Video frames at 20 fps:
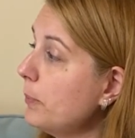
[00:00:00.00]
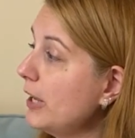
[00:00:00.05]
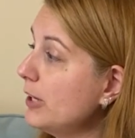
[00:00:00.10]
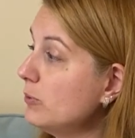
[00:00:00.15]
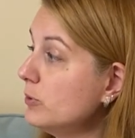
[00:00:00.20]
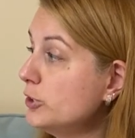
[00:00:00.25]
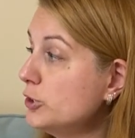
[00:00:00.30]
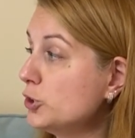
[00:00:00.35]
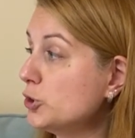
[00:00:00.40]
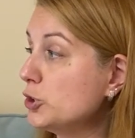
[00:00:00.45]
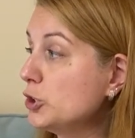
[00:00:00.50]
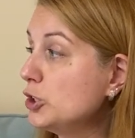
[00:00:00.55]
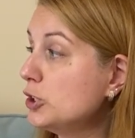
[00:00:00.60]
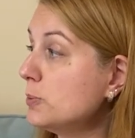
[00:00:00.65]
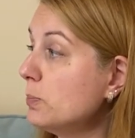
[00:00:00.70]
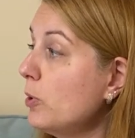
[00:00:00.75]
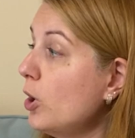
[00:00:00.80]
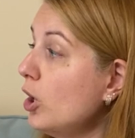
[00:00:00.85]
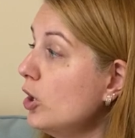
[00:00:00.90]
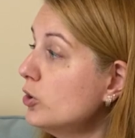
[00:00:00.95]
penguins are
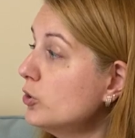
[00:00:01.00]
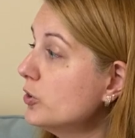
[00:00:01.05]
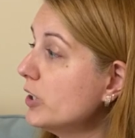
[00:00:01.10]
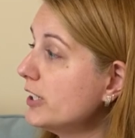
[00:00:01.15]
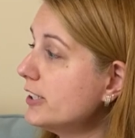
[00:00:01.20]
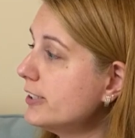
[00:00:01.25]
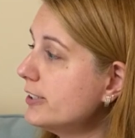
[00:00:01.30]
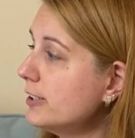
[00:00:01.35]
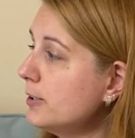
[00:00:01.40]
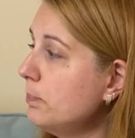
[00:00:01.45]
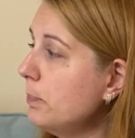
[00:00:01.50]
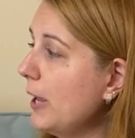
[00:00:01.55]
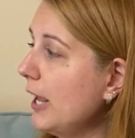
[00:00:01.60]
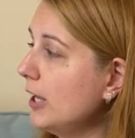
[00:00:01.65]
small crested